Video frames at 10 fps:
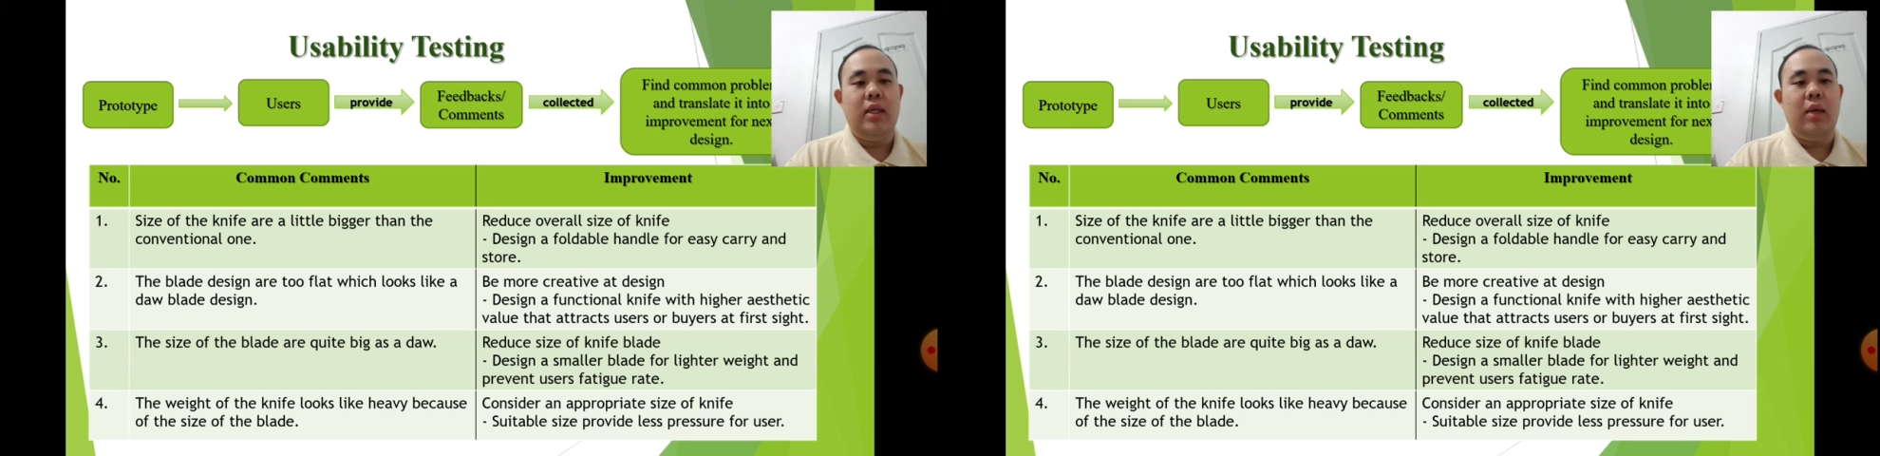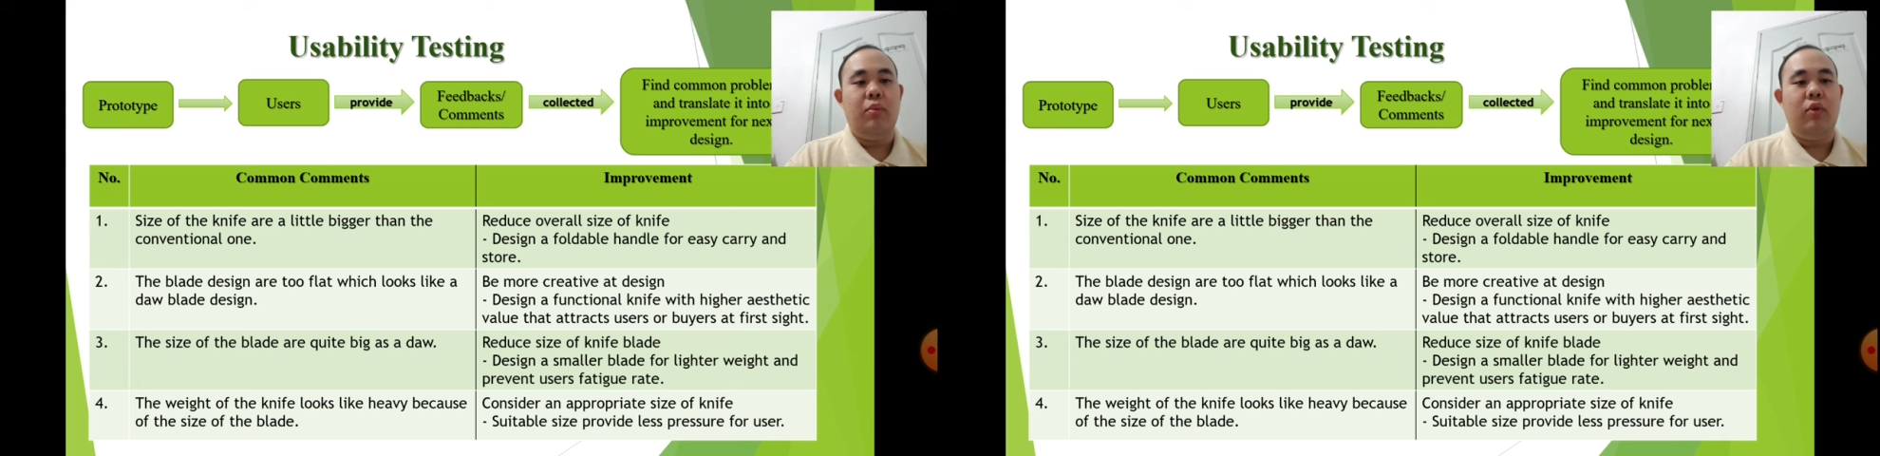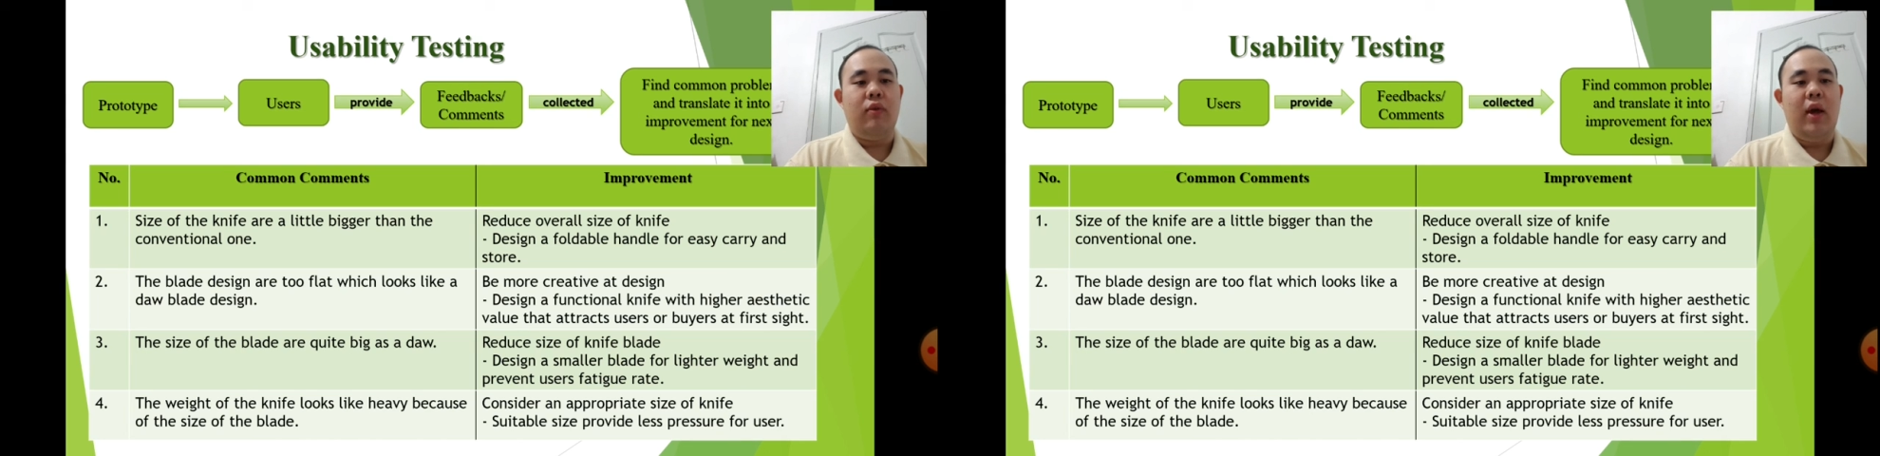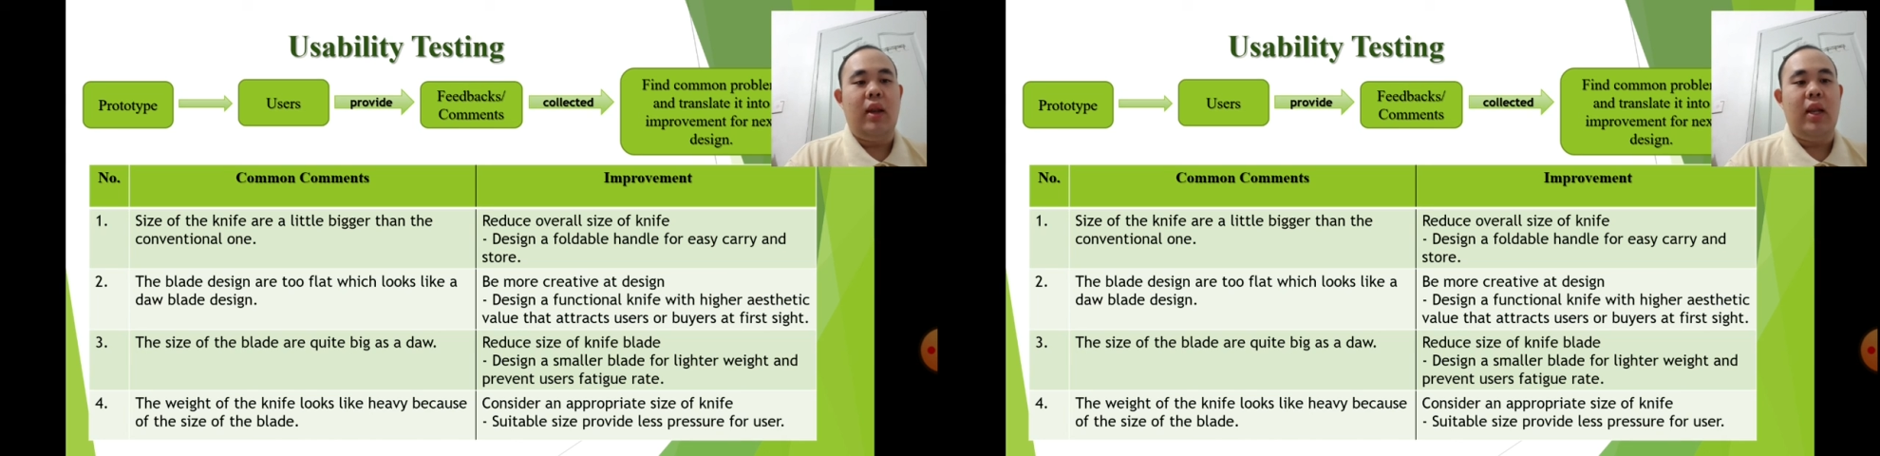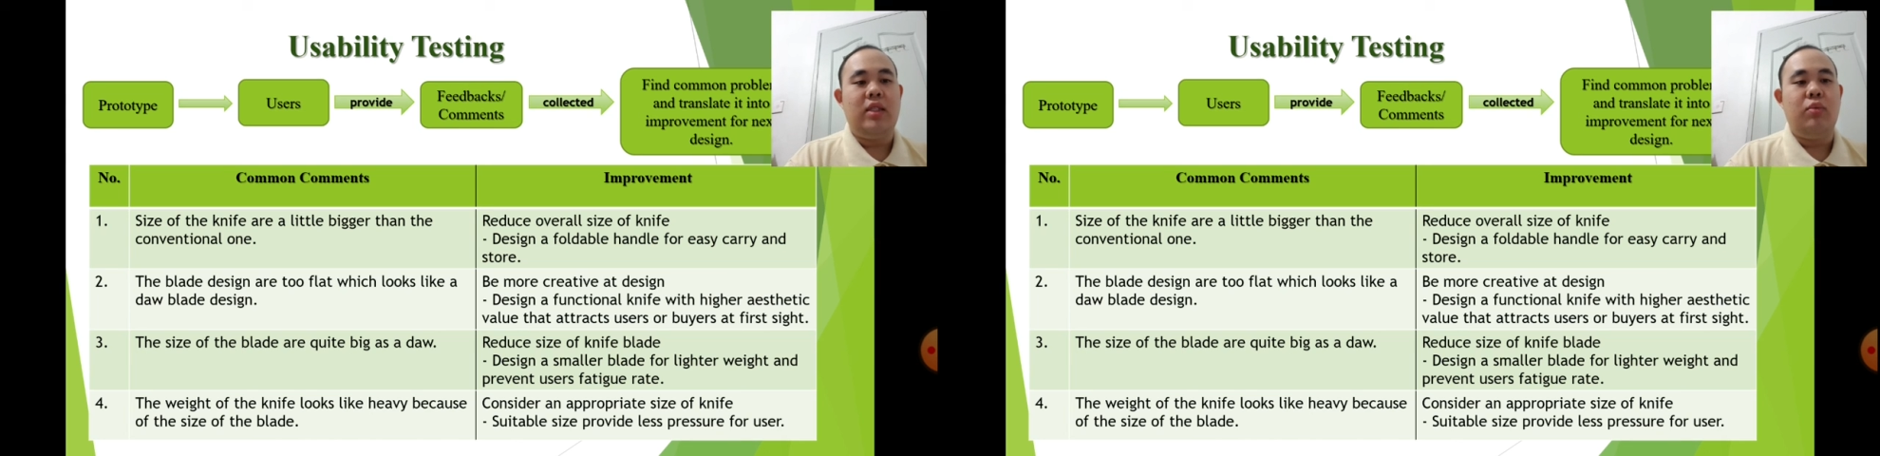can provide
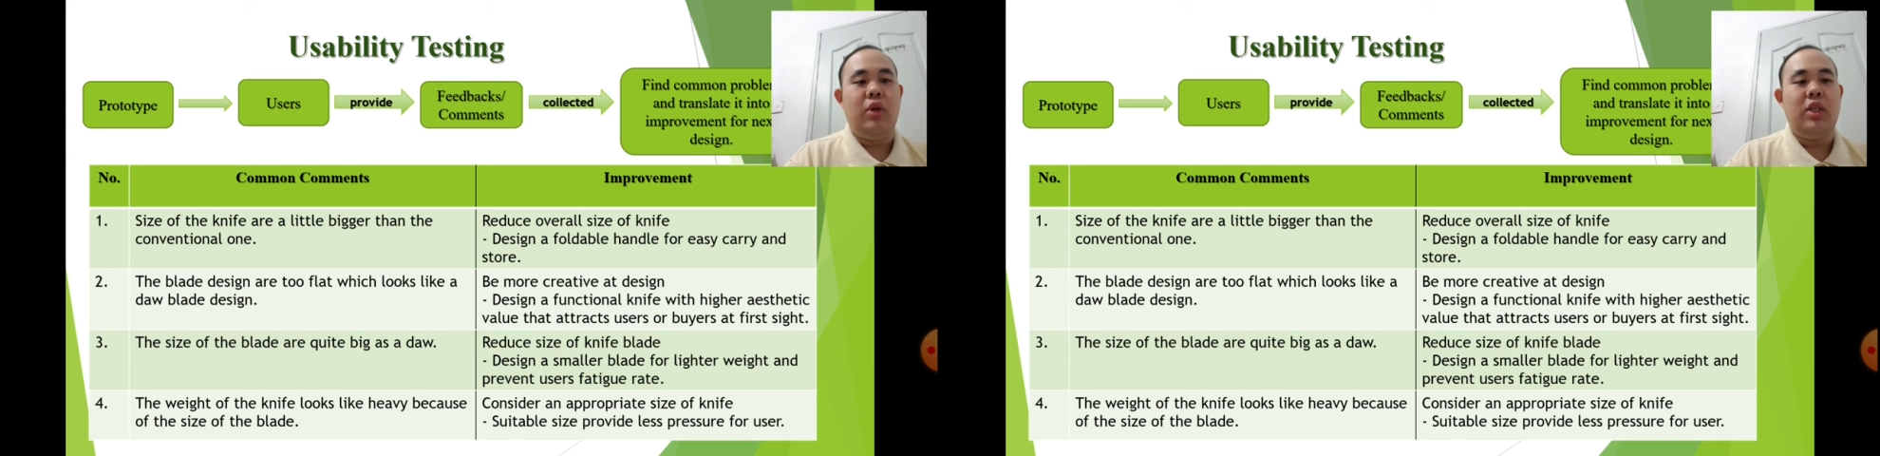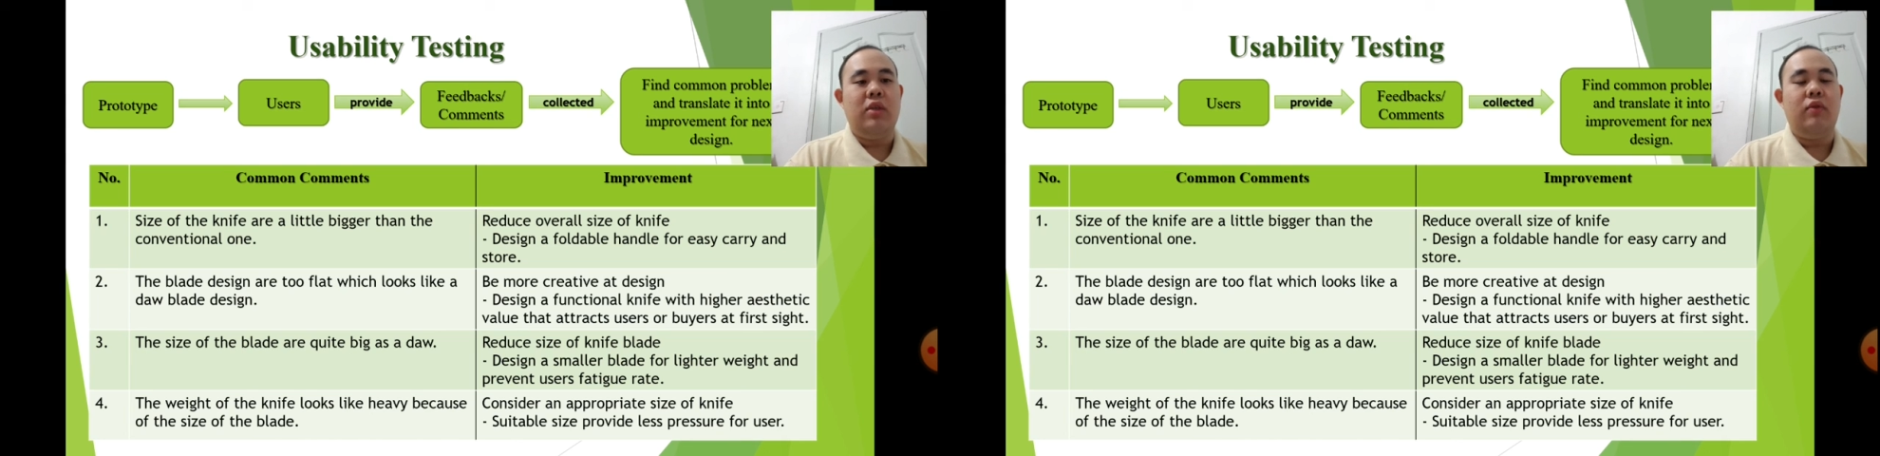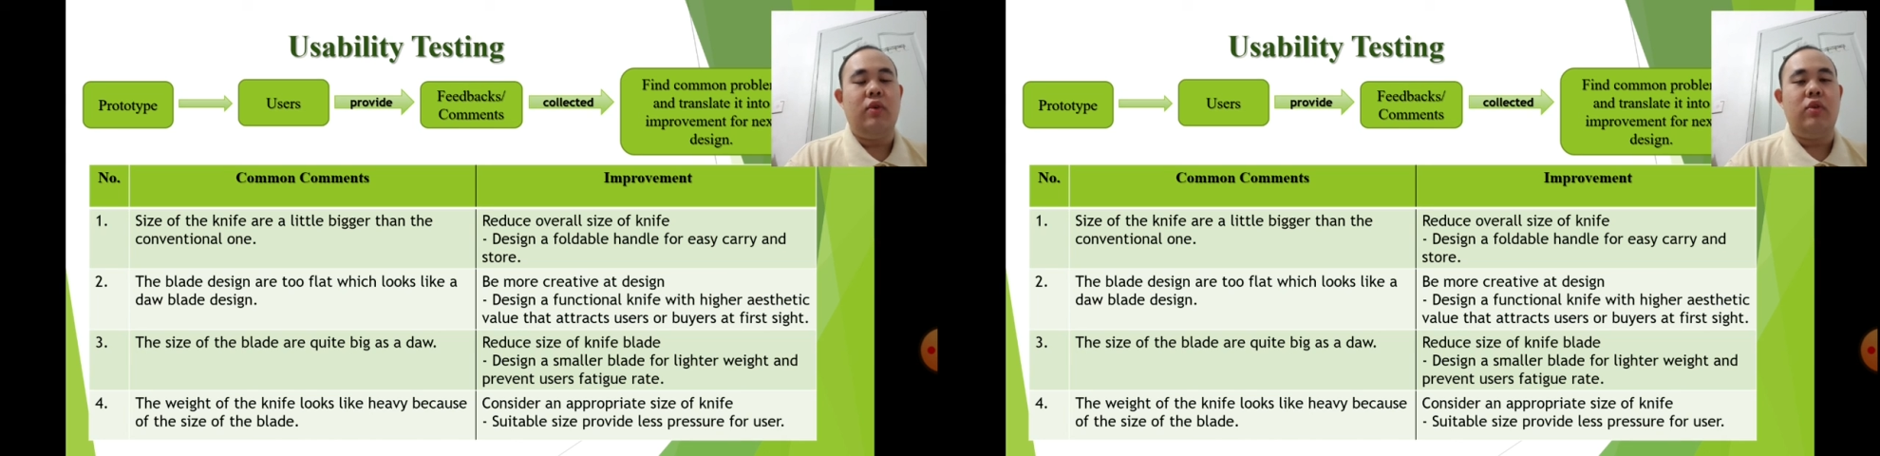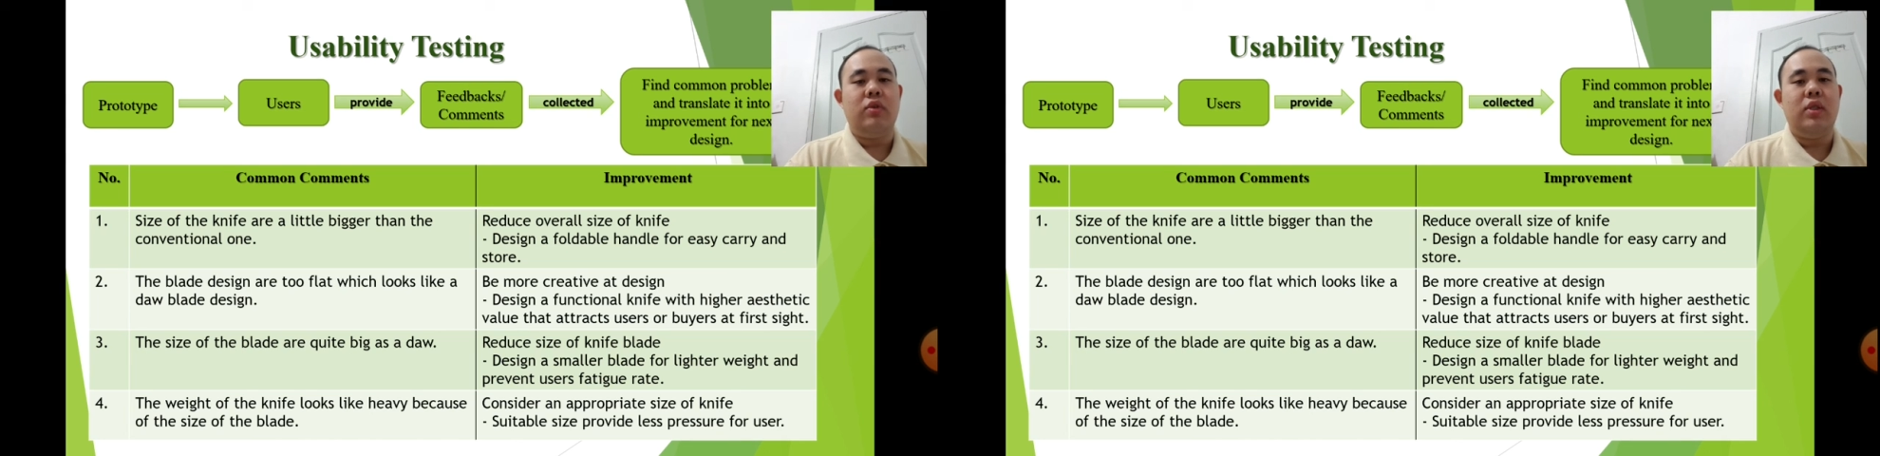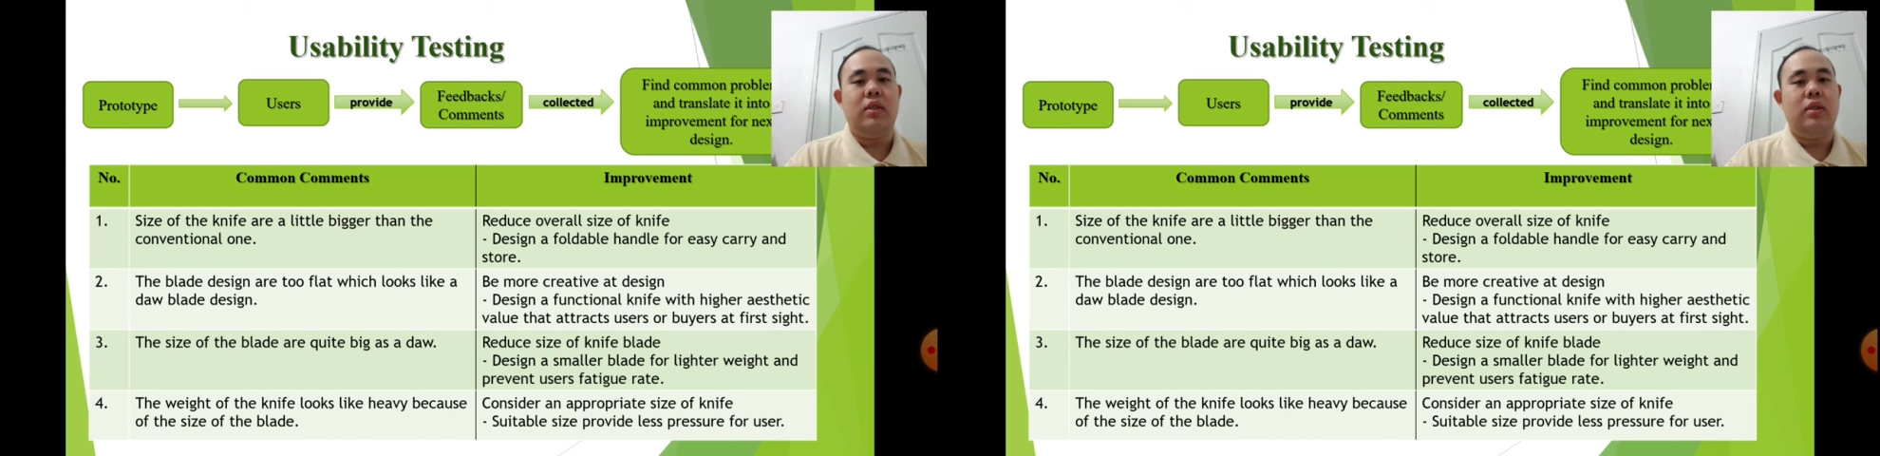less pressure for
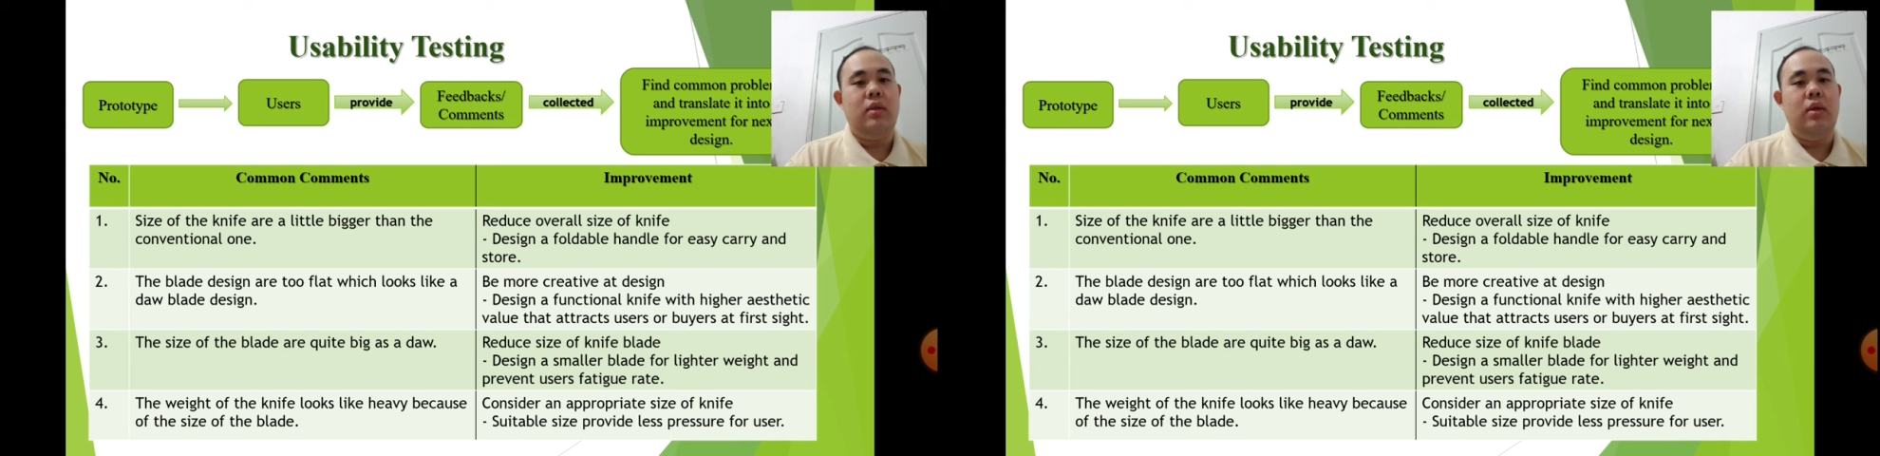users.